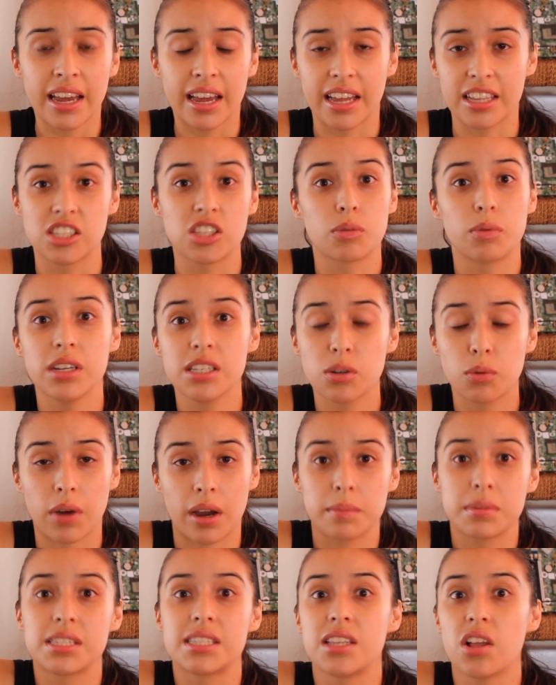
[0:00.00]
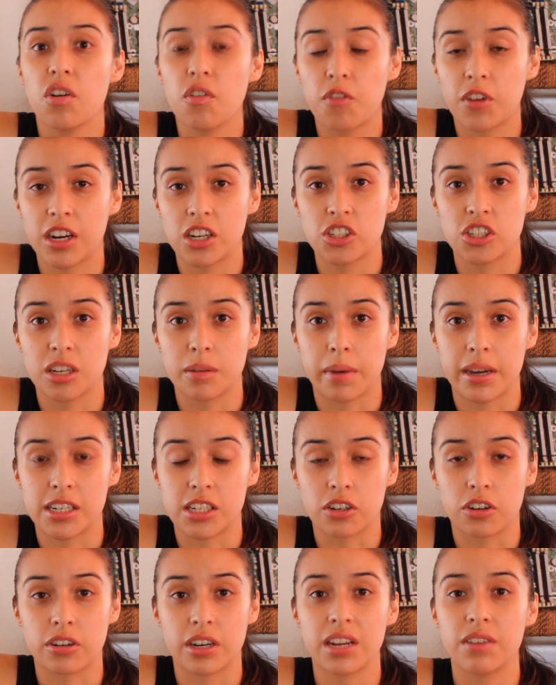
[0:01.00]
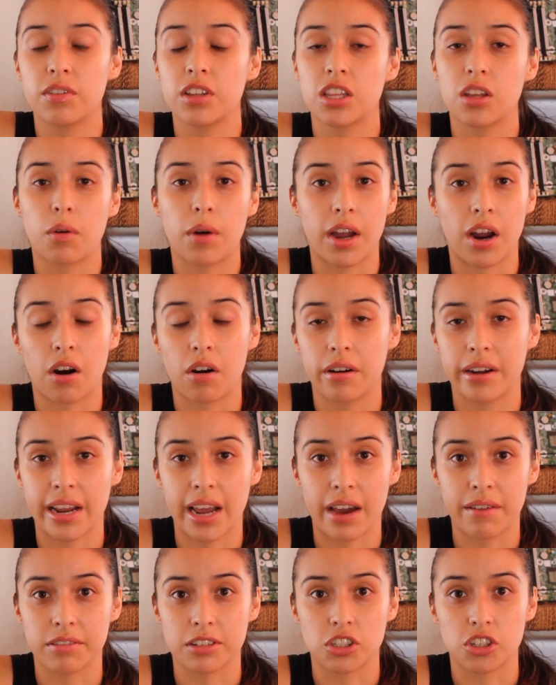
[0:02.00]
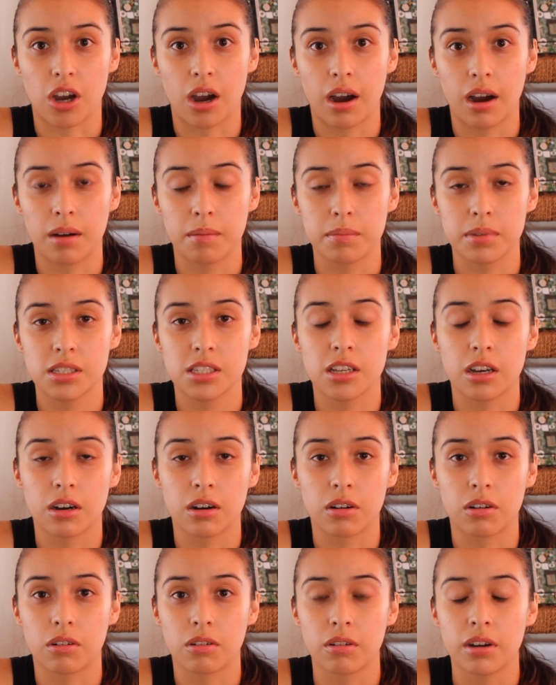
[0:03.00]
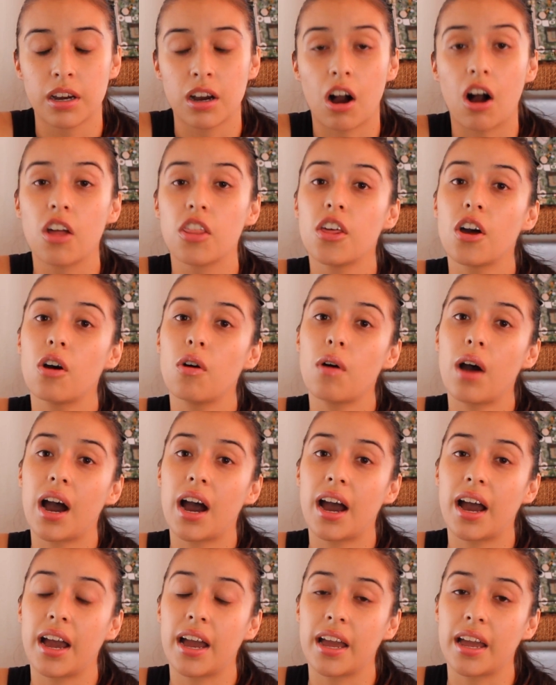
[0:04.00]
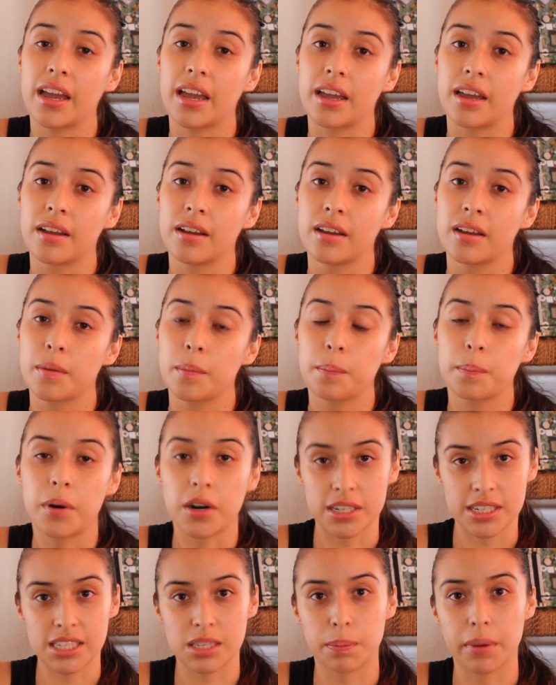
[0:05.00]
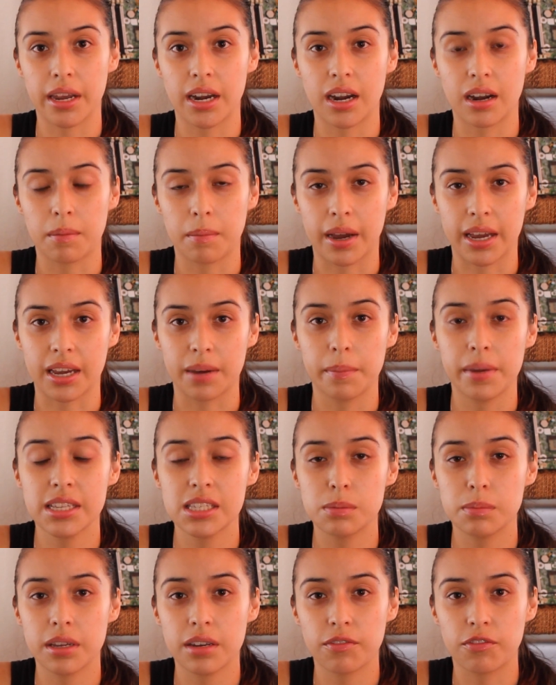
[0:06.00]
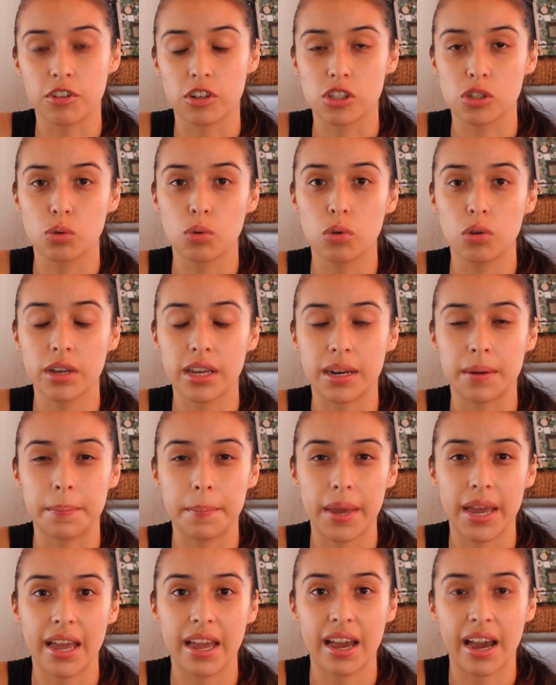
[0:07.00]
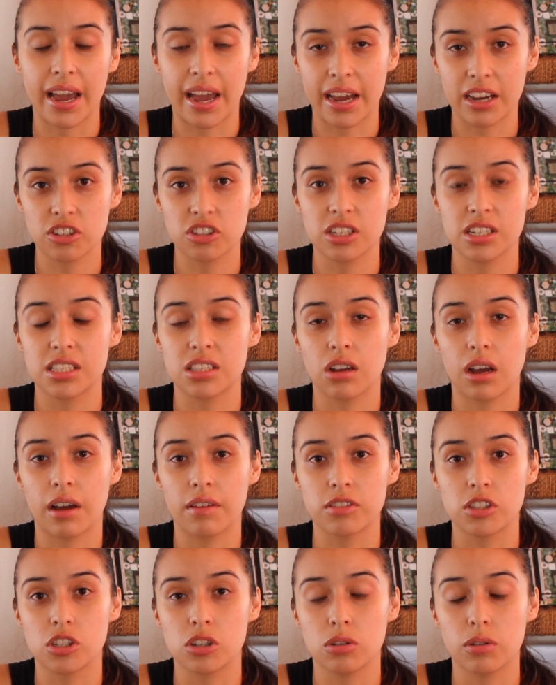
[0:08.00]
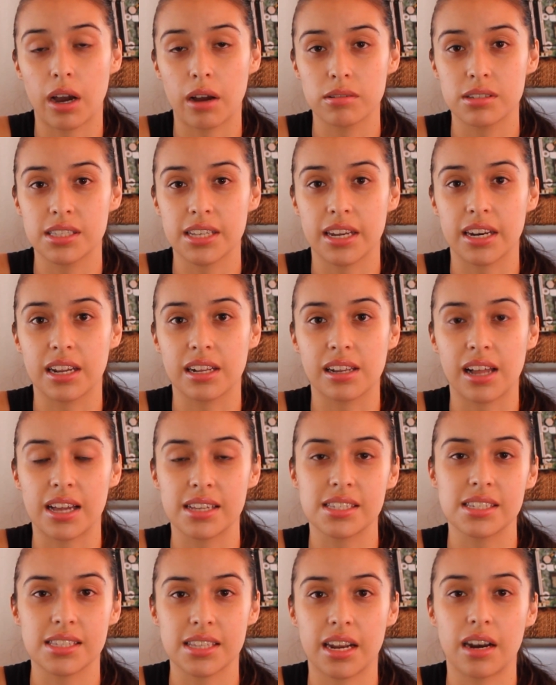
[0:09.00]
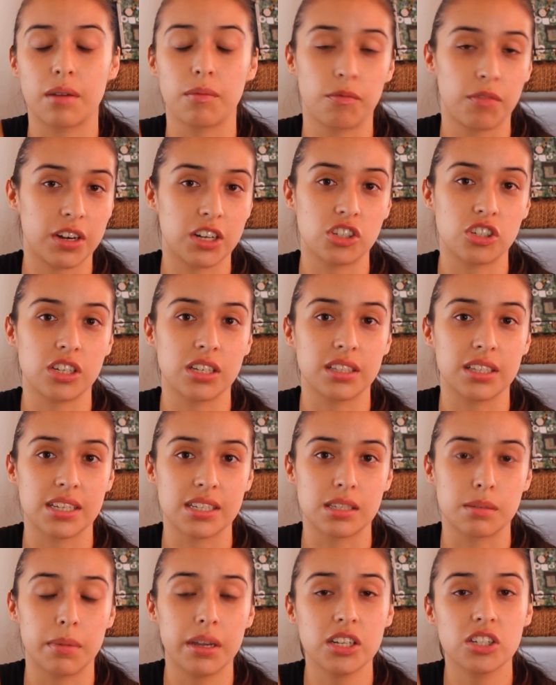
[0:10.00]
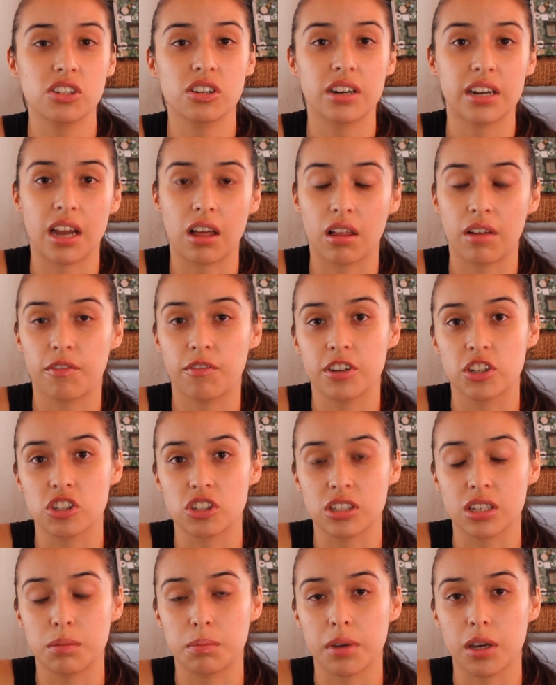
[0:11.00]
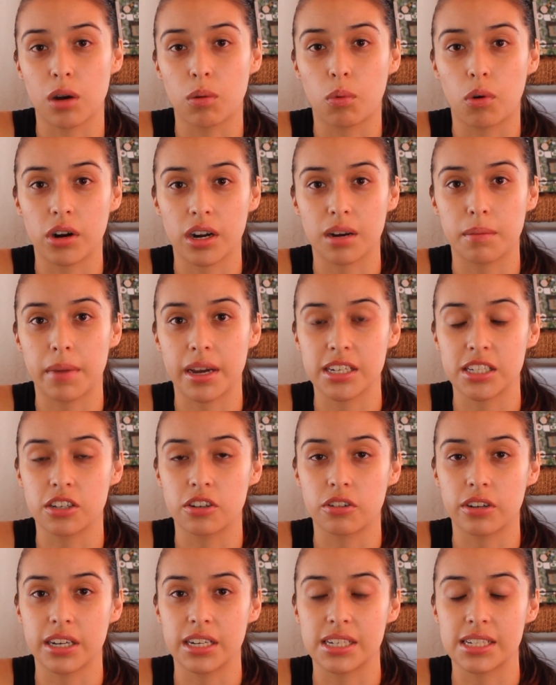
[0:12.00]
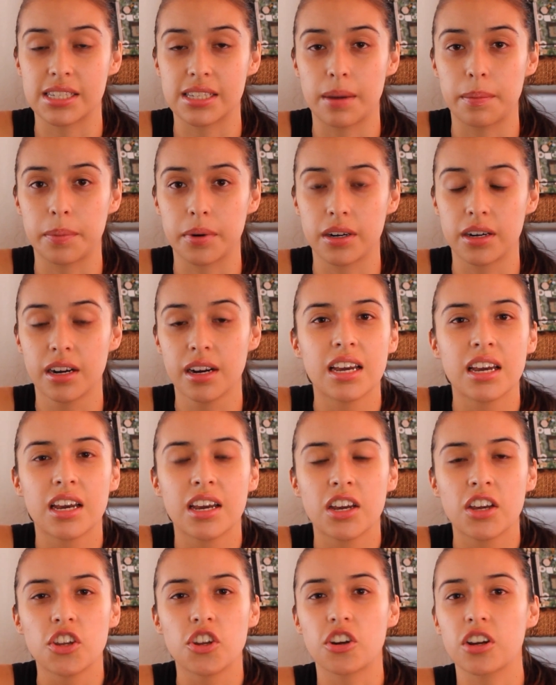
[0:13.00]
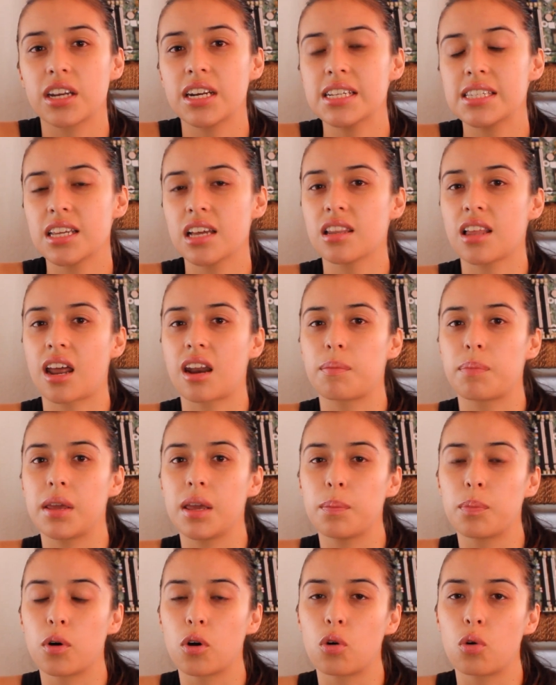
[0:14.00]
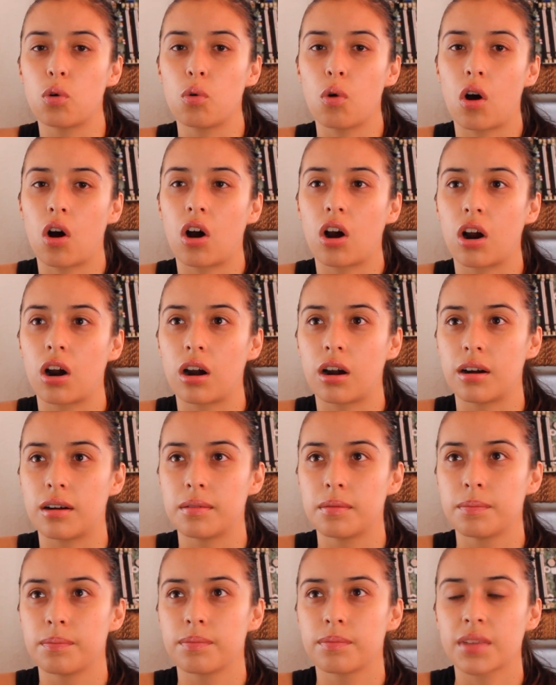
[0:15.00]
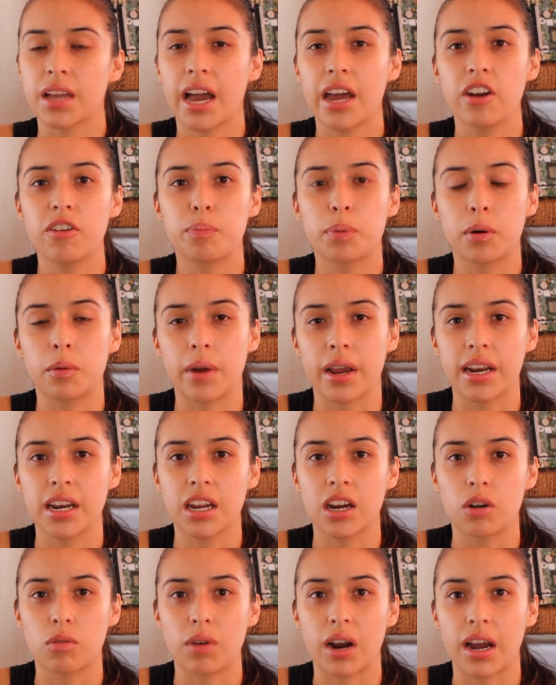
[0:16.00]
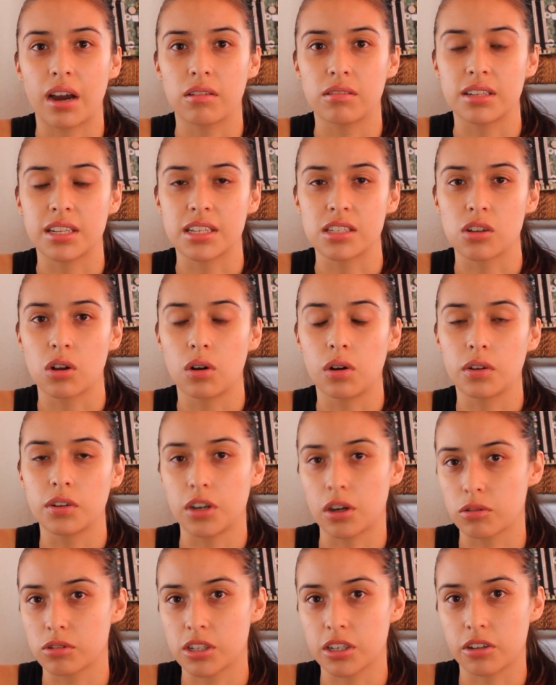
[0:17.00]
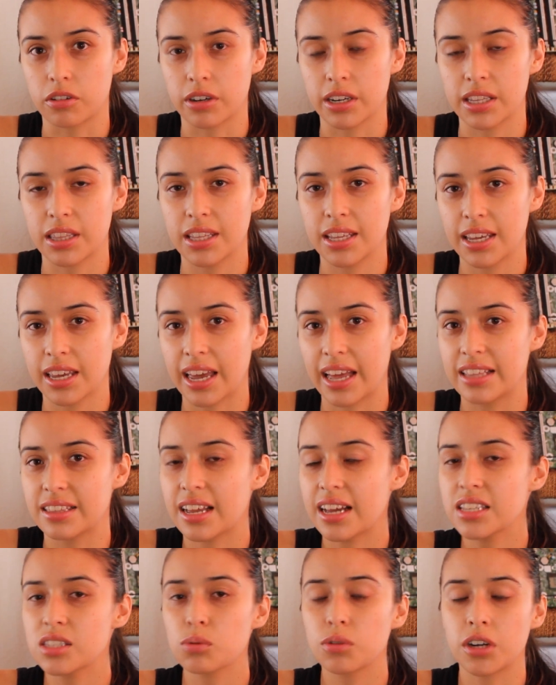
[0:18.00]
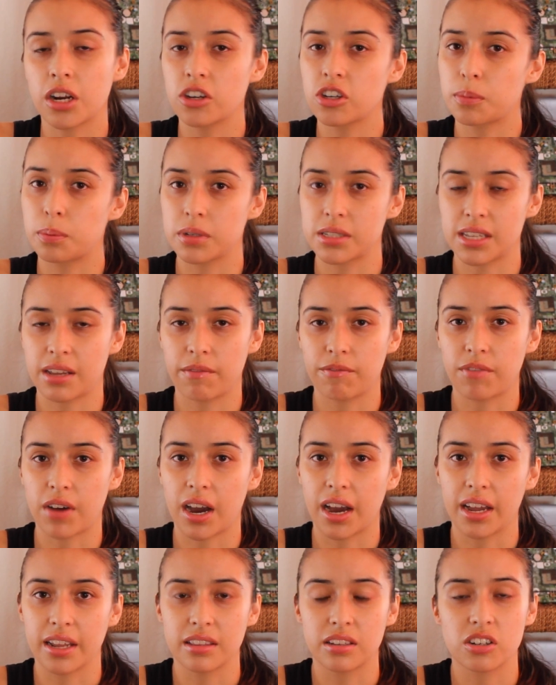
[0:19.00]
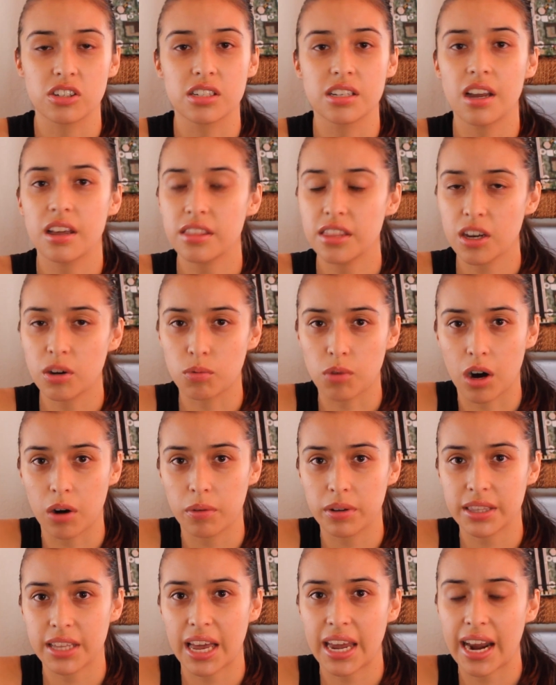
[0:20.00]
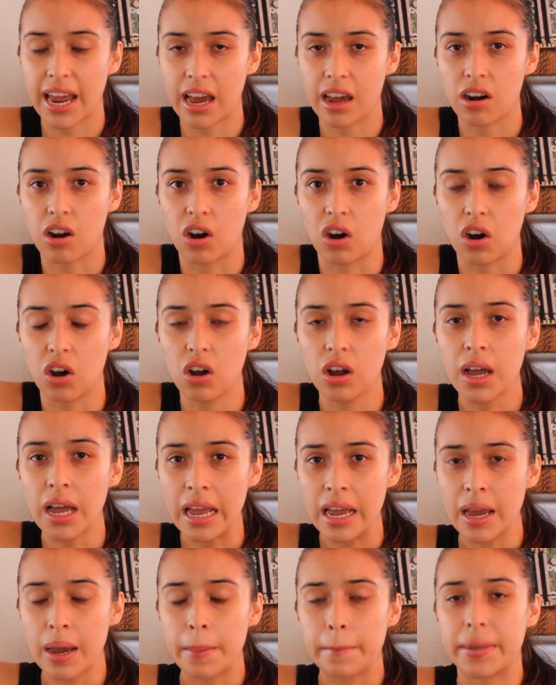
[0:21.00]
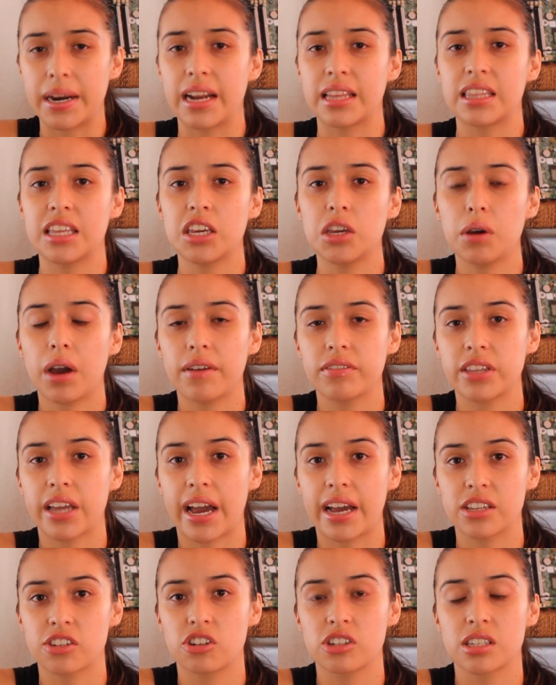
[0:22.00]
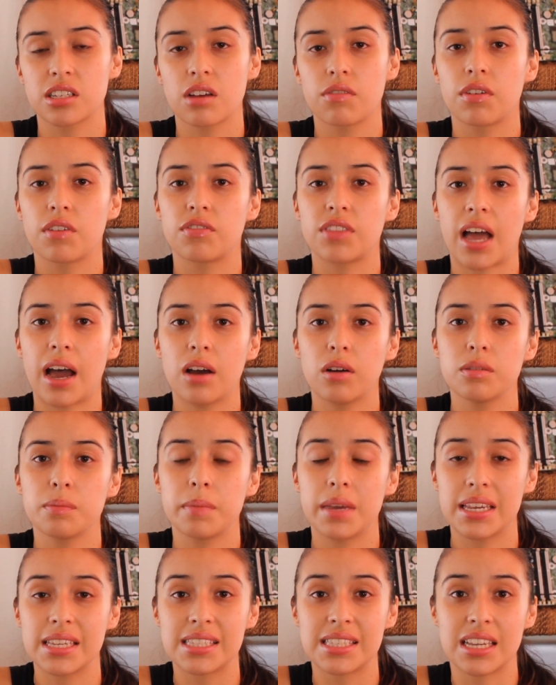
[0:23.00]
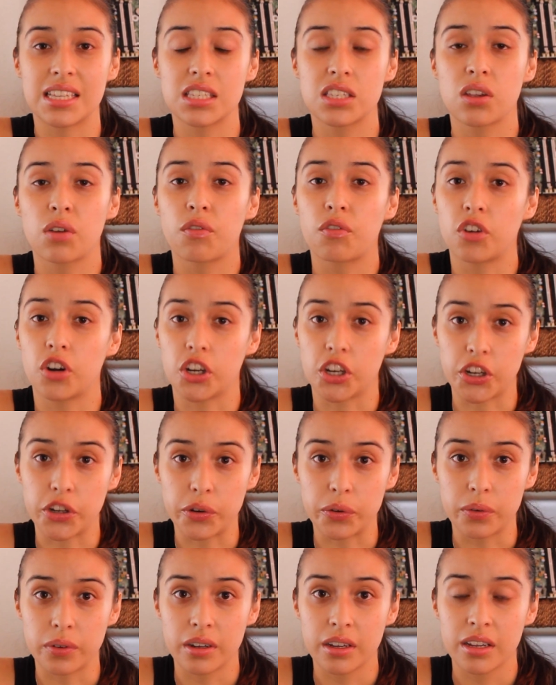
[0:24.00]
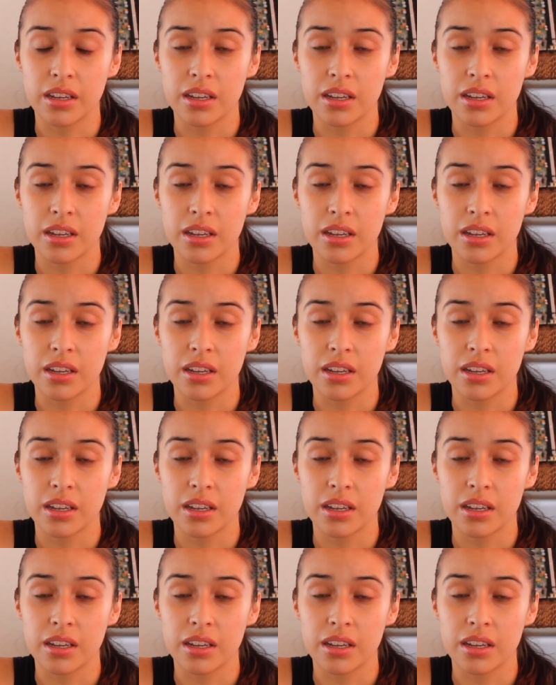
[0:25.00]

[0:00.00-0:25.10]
It's the reason why I'm still finishing my degree, even though I already have a job. So although I participated in my commencement for school in May. I actually still have two outstanding classes that I'm finishing this semester and I'll officially be awarded my degree in December. You're going to see a lot of people who are kind of parading around this whole no degree thing and that's 100% fine. There's nothing wrong with that at all, but I think you have to ask yourself if that makes sense for you.